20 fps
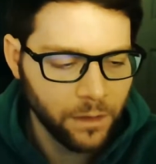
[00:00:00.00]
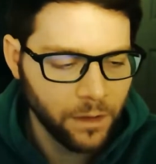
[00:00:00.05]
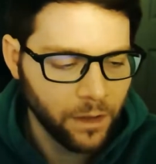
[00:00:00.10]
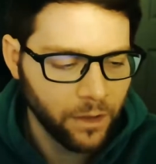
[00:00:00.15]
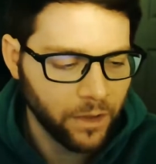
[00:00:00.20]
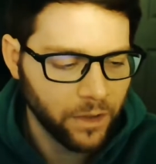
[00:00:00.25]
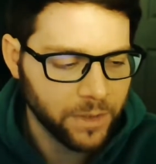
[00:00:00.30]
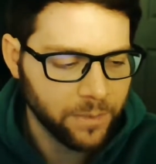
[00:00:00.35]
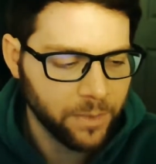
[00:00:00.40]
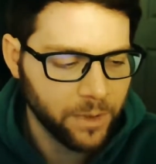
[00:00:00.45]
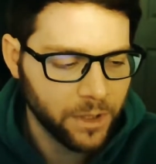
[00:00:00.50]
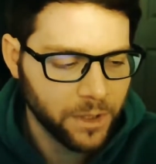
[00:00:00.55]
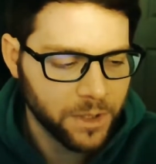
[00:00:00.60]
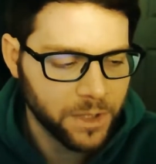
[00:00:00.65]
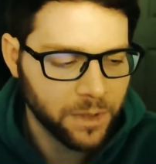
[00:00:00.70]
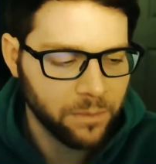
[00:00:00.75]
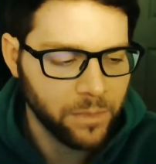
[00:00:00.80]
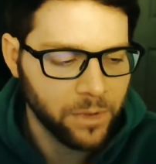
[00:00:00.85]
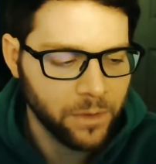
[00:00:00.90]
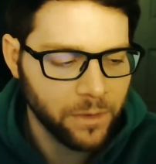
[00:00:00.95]
All right, let's put on
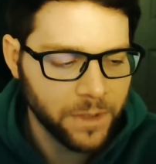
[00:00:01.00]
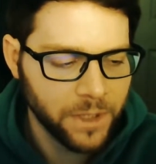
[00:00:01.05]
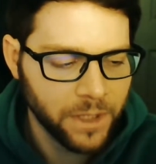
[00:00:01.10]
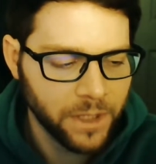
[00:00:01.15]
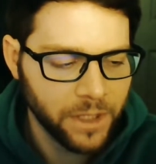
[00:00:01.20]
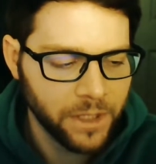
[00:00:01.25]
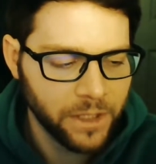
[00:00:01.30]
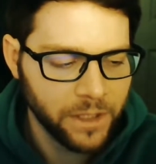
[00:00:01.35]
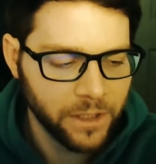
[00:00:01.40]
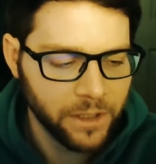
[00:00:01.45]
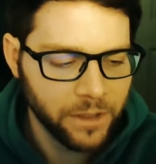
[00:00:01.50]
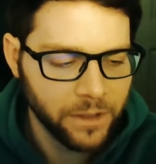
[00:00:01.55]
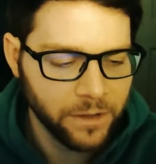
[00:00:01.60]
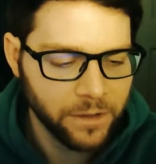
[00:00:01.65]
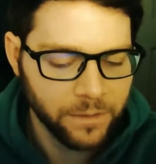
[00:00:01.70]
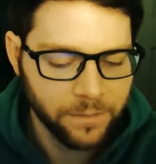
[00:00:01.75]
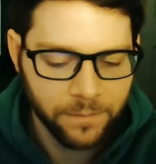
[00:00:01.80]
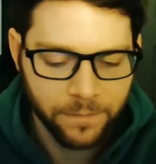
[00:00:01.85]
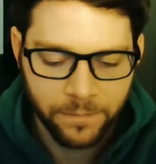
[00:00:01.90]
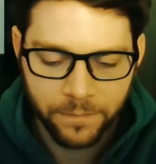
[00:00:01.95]
some music
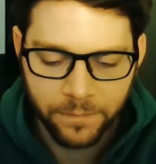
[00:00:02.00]
here.